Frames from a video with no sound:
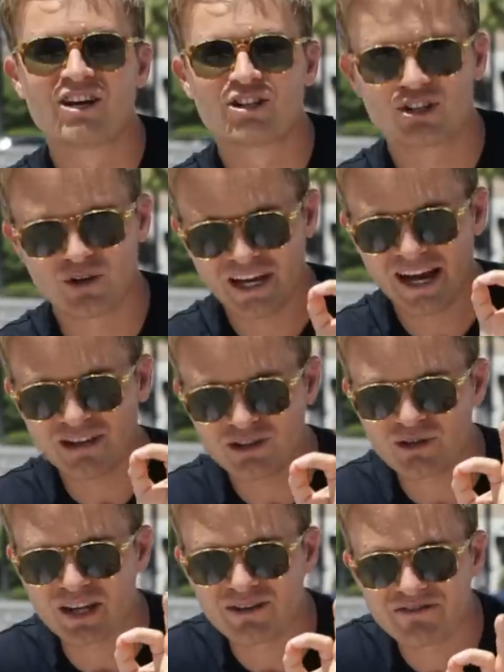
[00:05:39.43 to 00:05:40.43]
So he had
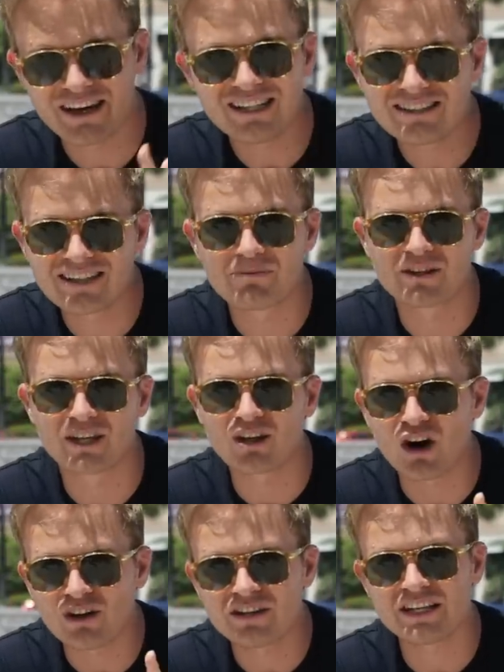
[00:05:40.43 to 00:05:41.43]
to invent
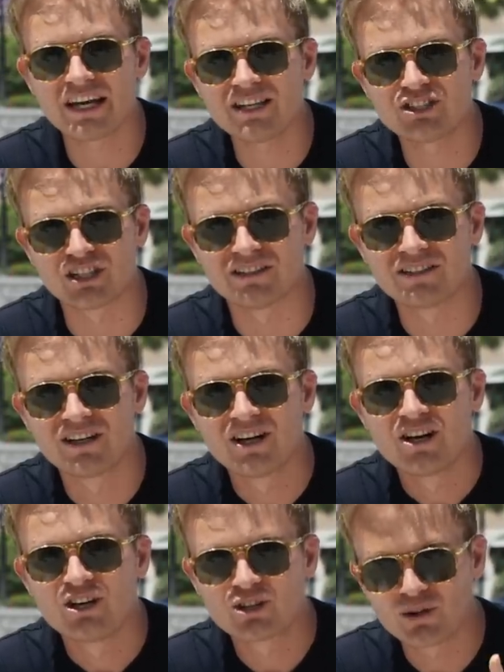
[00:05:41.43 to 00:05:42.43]
something on the engine
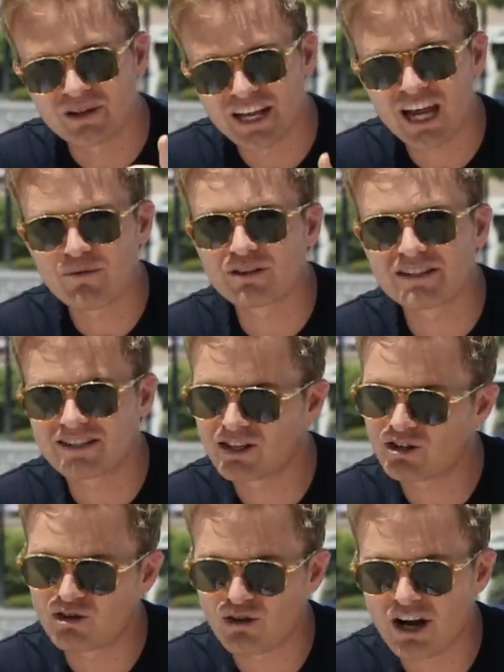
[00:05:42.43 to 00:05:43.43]
to enable this
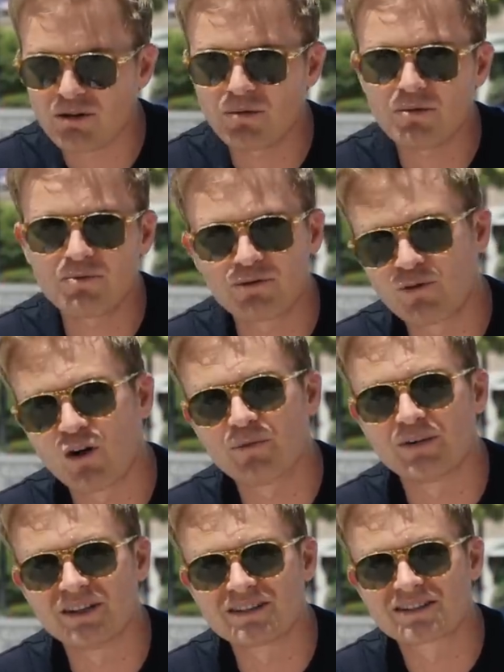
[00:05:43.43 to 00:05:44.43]
incredible
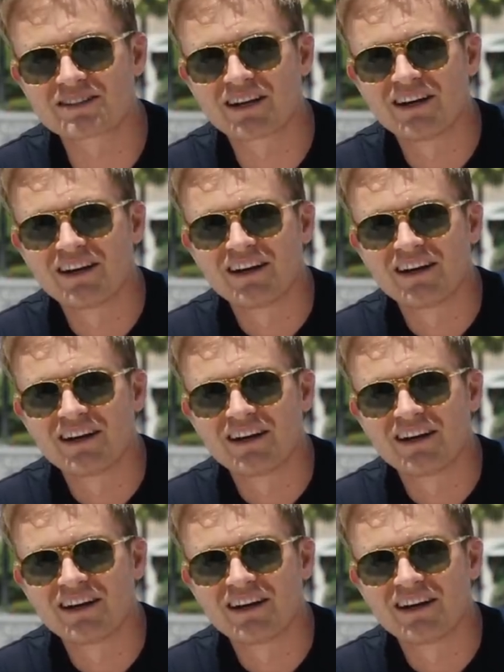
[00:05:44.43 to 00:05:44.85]
performance